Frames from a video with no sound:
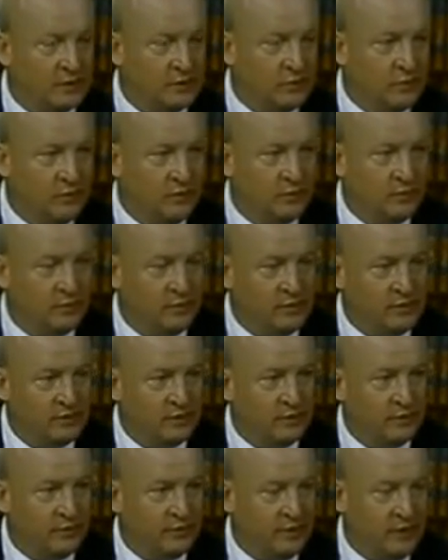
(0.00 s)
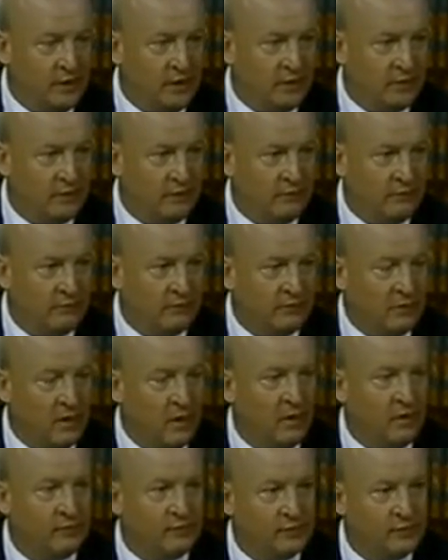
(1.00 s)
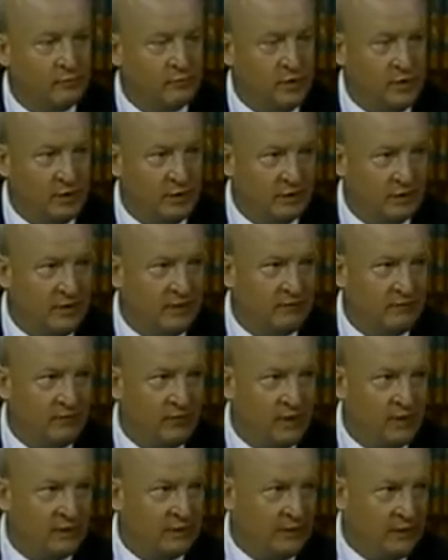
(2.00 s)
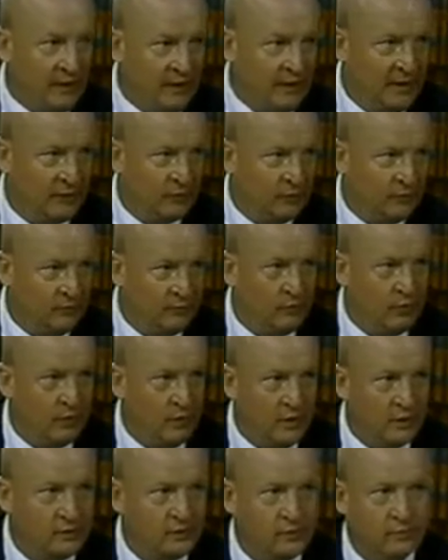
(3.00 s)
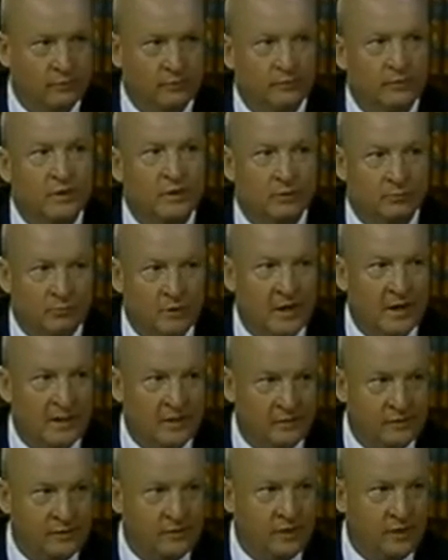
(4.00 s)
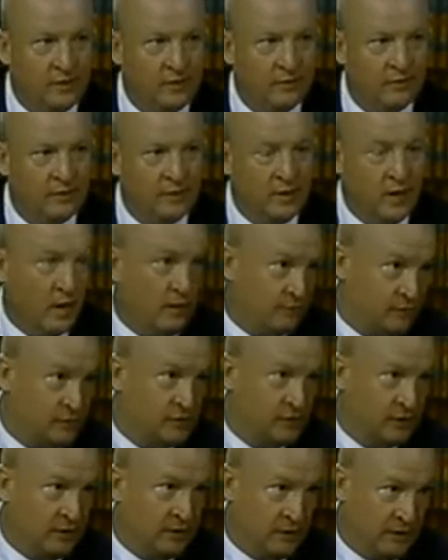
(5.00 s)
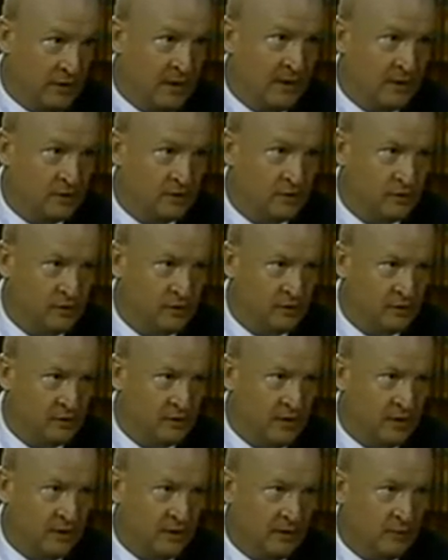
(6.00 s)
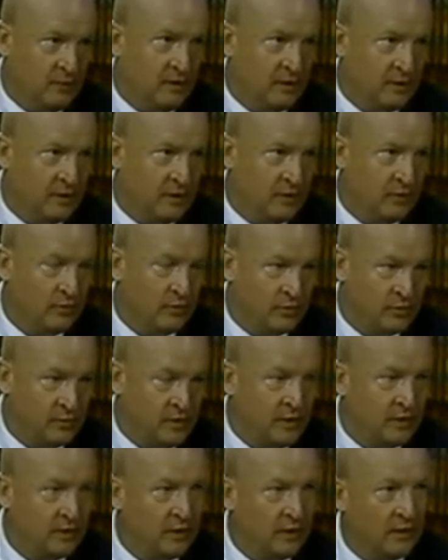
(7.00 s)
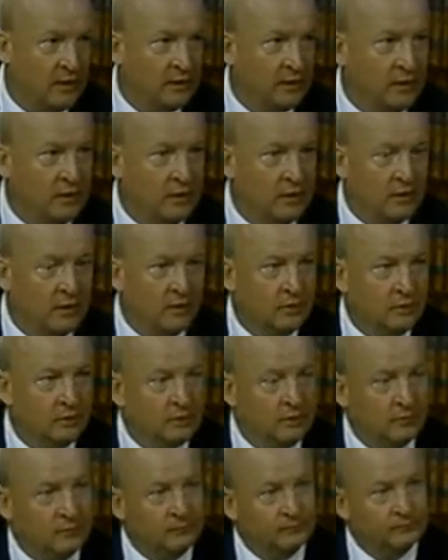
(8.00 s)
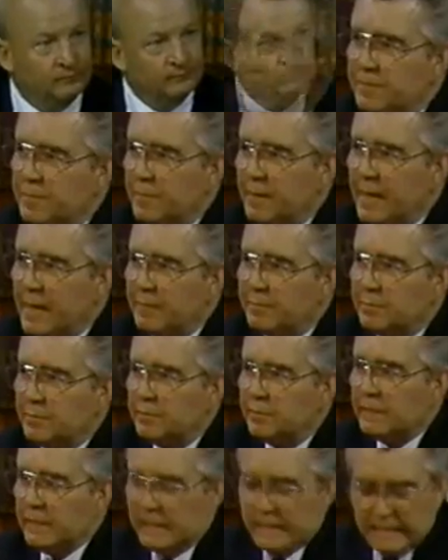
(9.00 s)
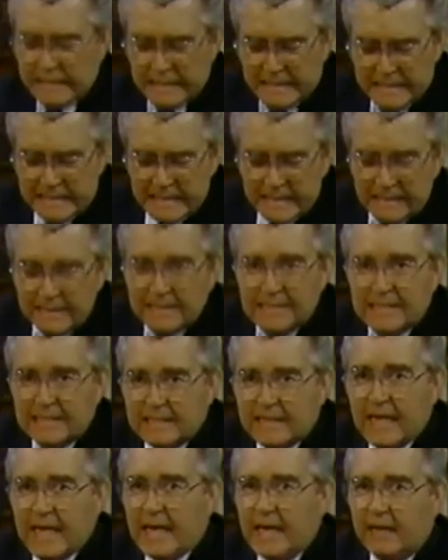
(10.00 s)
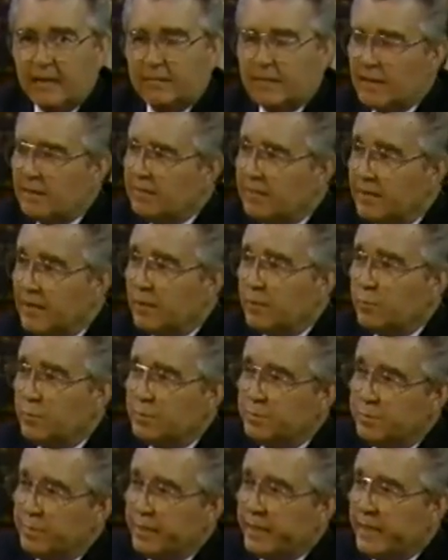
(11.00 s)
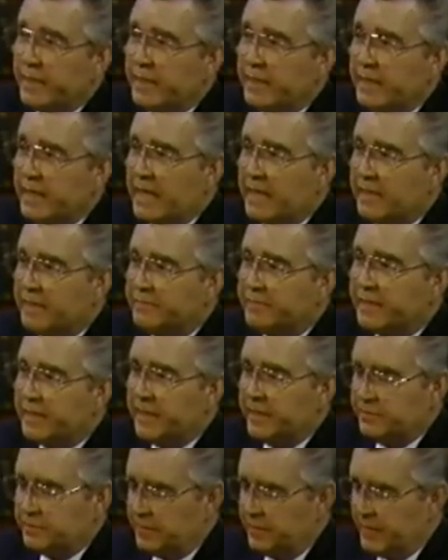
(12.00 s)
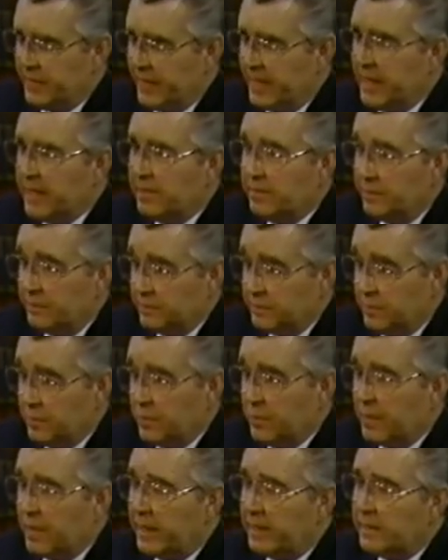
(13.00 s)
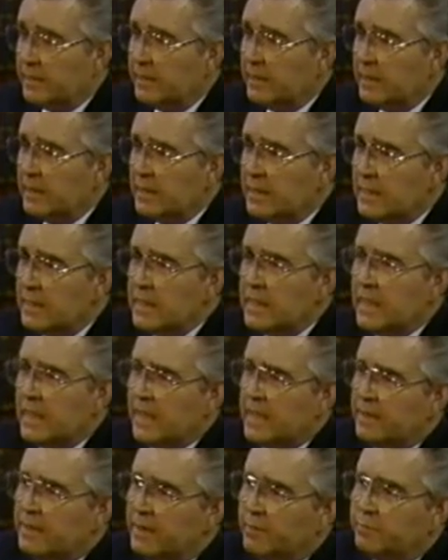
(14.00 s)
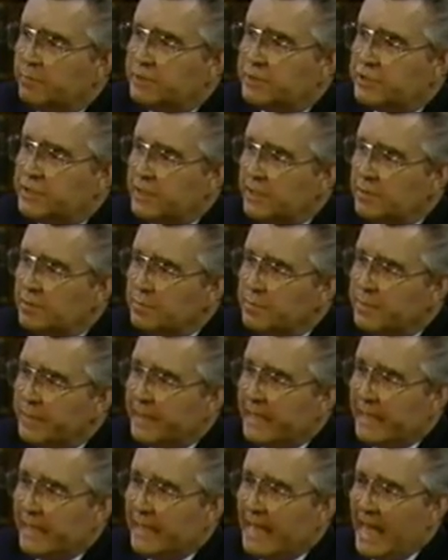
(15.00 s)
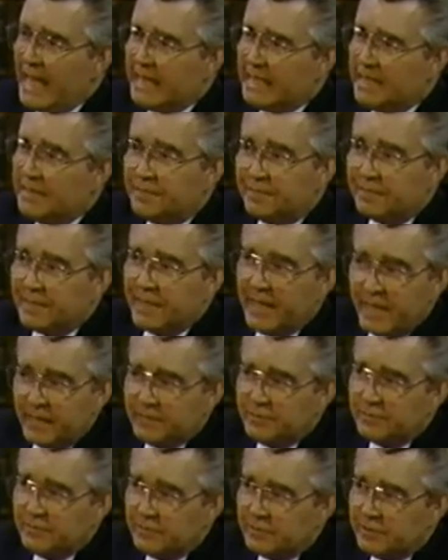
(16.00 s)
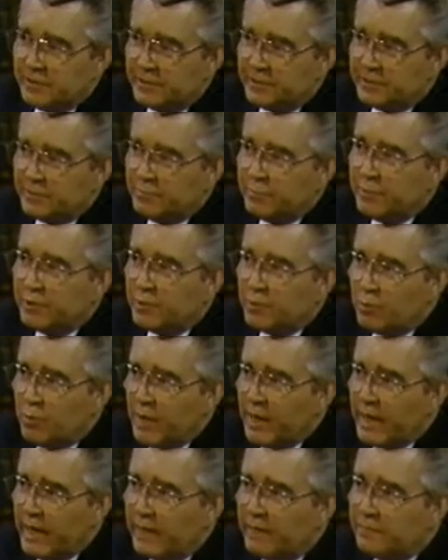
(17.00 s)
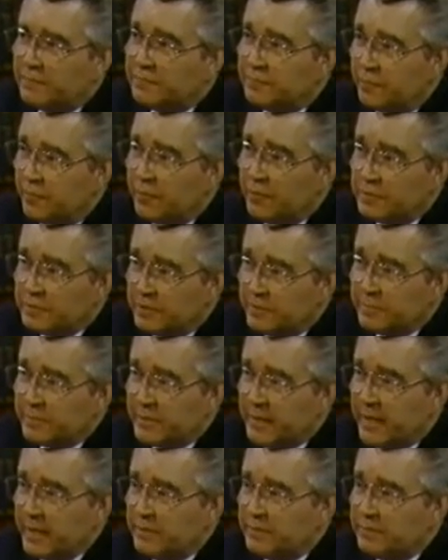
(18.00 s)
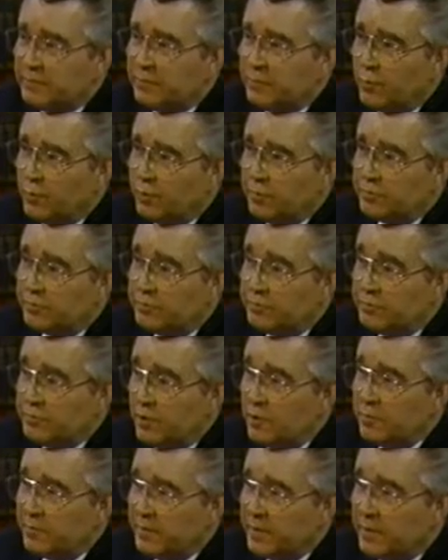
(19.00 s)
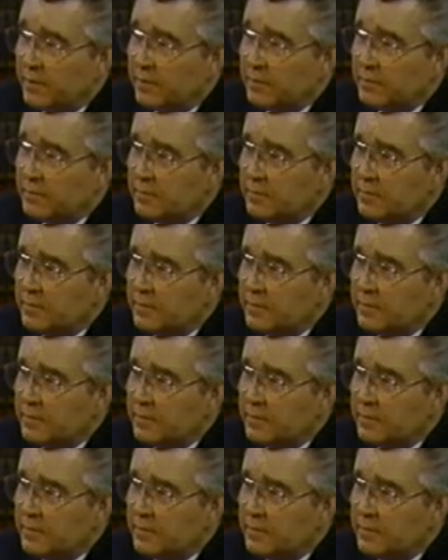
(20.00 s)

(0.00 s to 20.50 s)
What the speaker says: it's going to result in all of us being identified in the hand or the forehead so that we can buy and sell, obviously in a cashless society. We can now understand that. And by the way, if the Bible didn't say that there would be an identification in the hand or the forehead, there would still be an identification system required for some kind of world utopia.